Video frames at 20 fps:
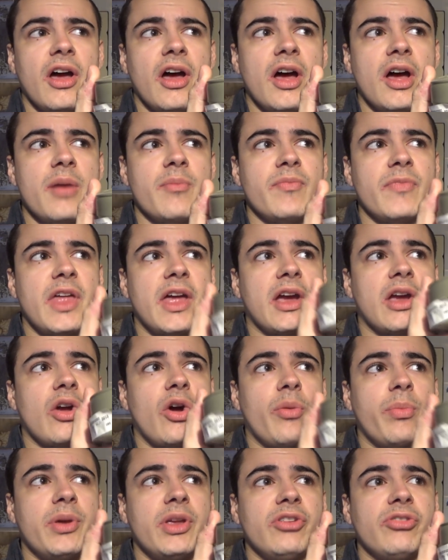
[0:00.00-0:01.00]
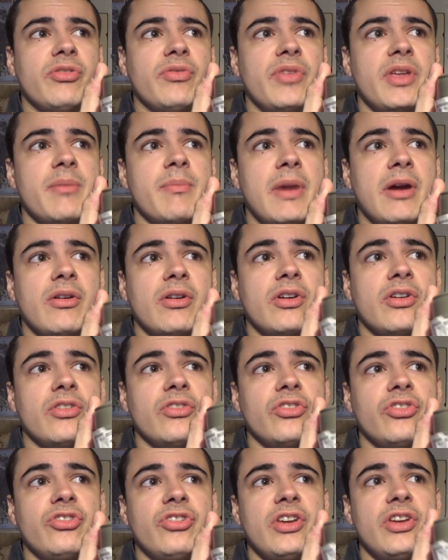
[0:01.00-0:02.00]
They're copies of the
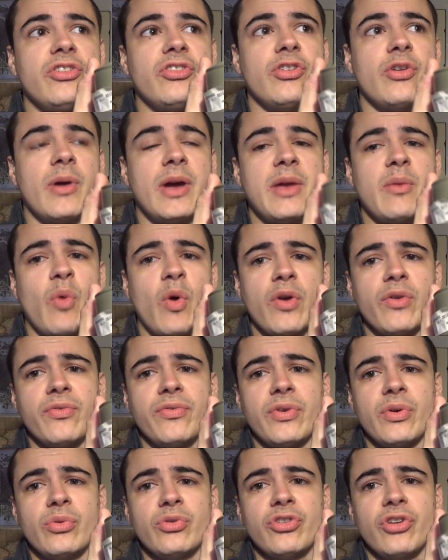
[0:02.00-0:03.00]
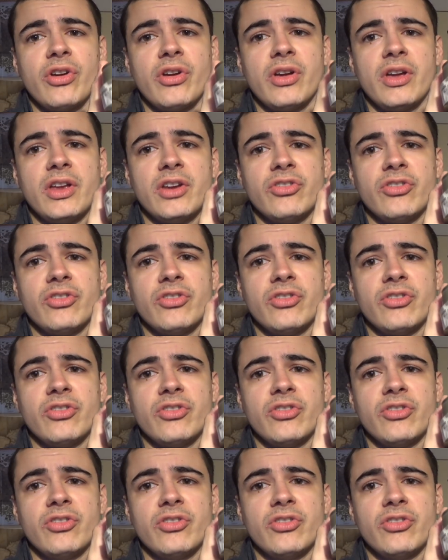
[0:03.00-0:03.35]
American C2A1 filter